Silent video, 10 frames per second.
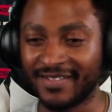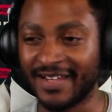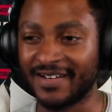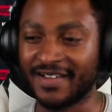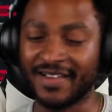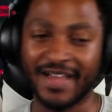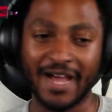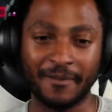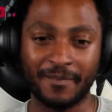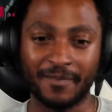That nigga
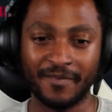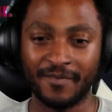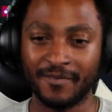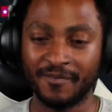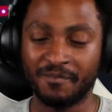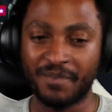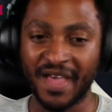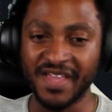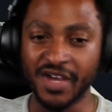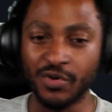got
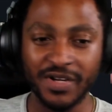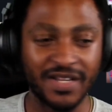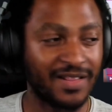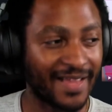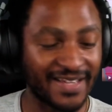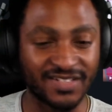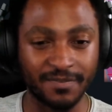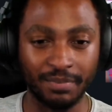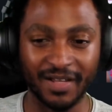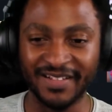peyote lace
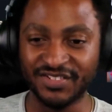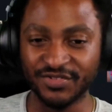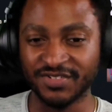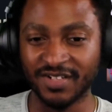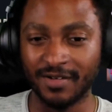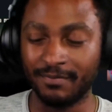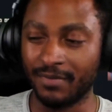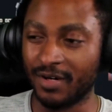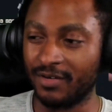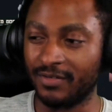blunts or something,
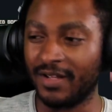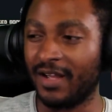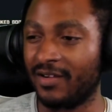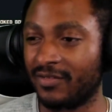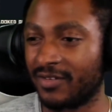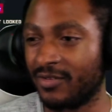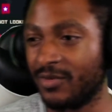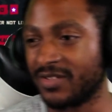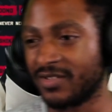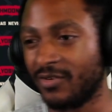bro. I don't know
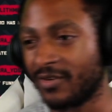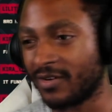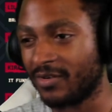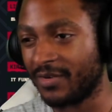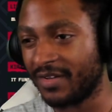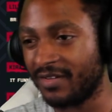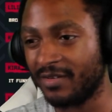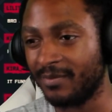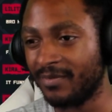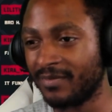what's going on with him.